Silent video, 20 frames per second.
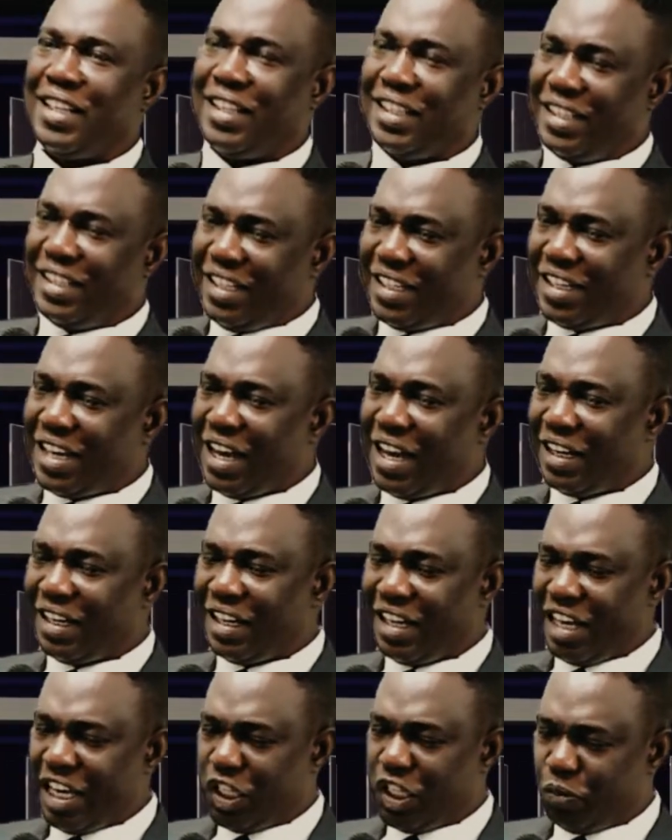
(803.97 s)
they can
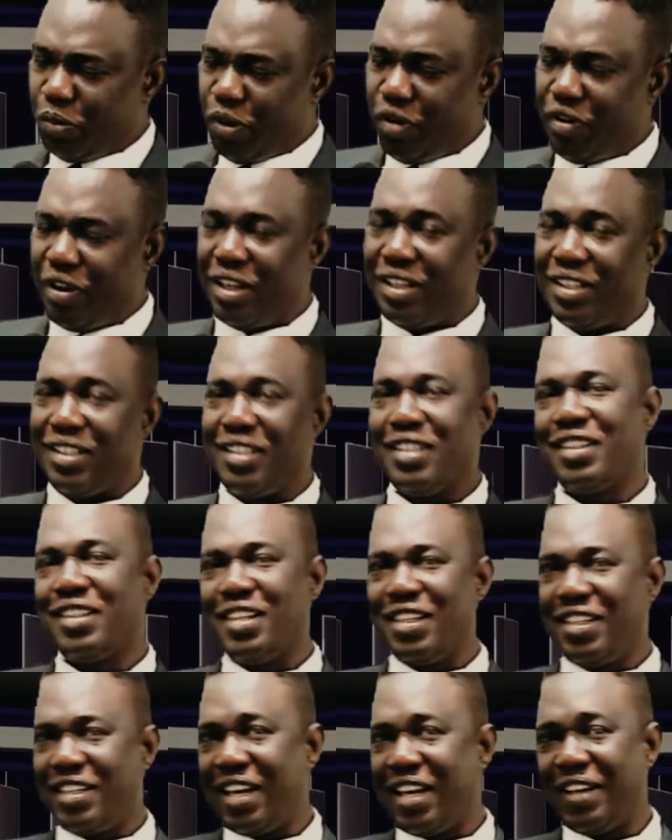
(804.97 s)
experience
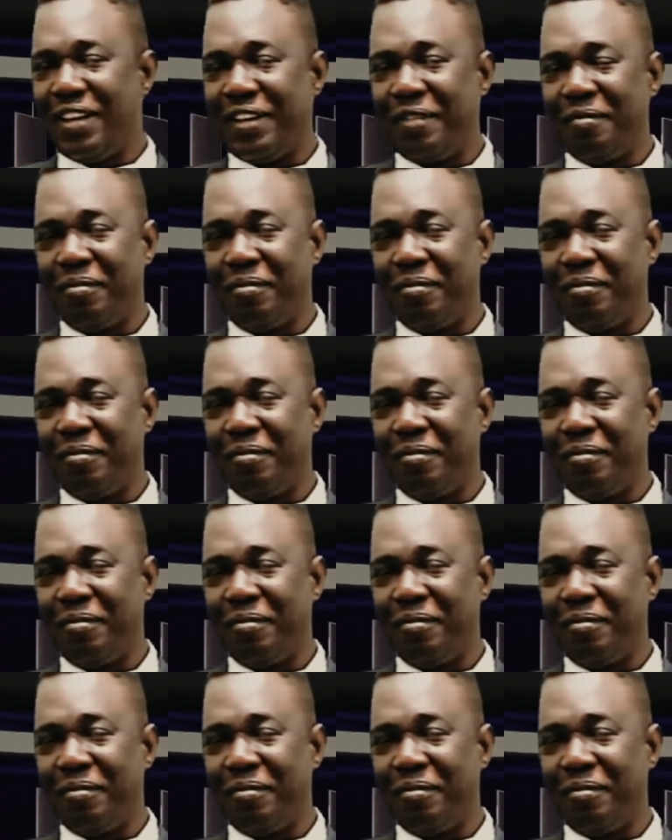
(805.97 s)
his hand.